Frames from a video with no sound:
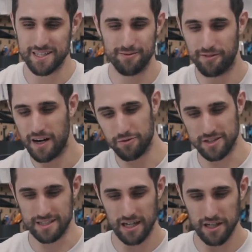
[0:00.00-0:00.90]
5 or
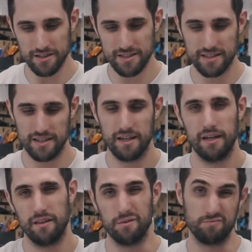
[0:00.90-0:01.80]
6 colors,
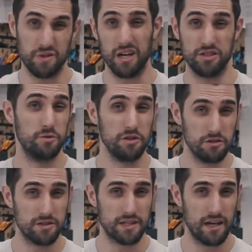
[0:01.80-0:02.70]
the colors you would
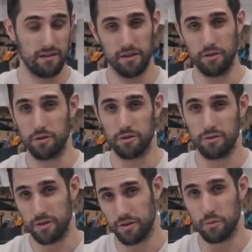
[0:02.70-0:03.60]
use, say, in
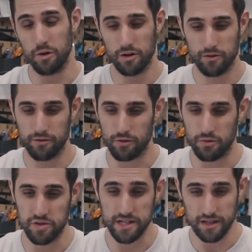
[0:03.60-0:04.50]
your work for
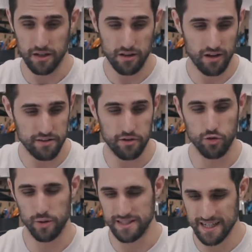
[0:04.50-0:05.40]
a particular client that
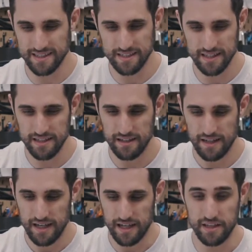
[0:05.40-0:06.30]
you're always accessing,
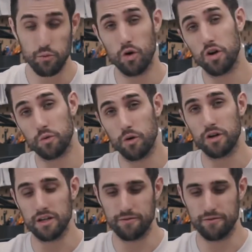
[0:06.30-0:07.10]
and then while you're working in